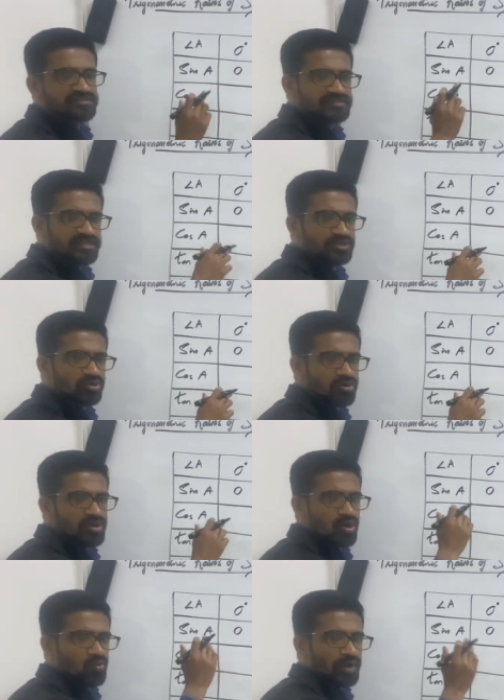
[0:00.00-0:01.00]

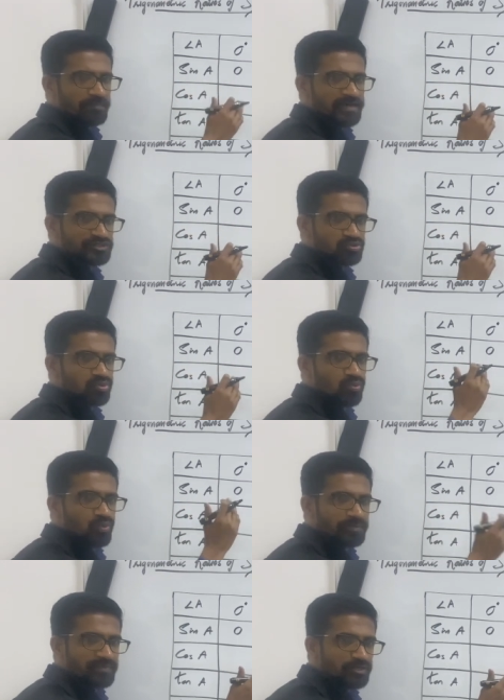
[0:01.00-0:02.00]
0, 1 by 2,
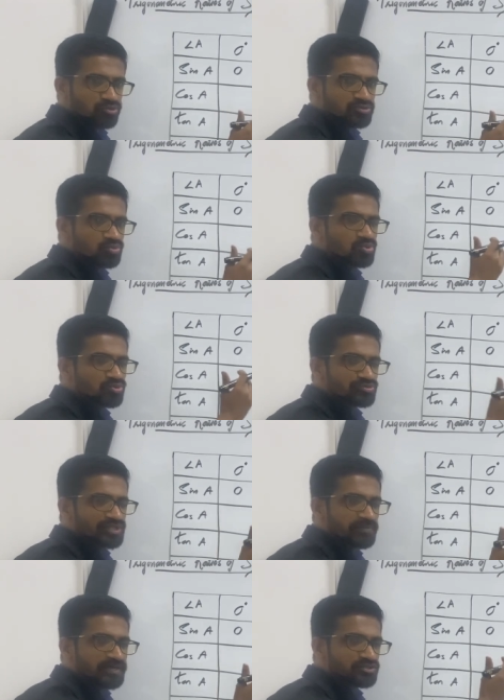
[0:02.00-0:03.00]
1 by root 2, root
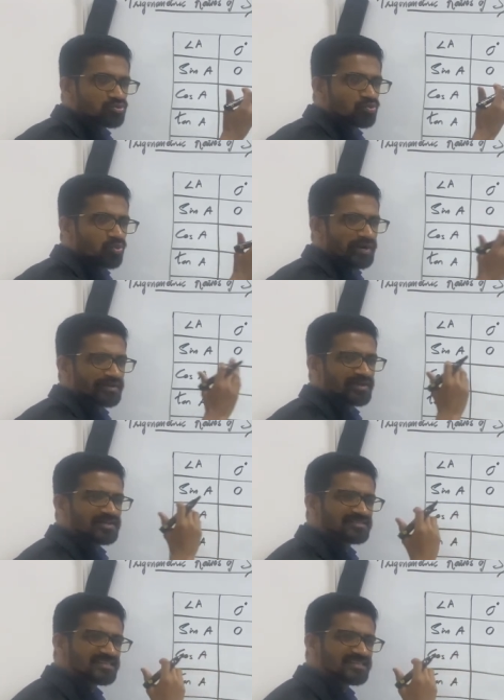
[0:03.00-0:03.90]
3 by 2, 1.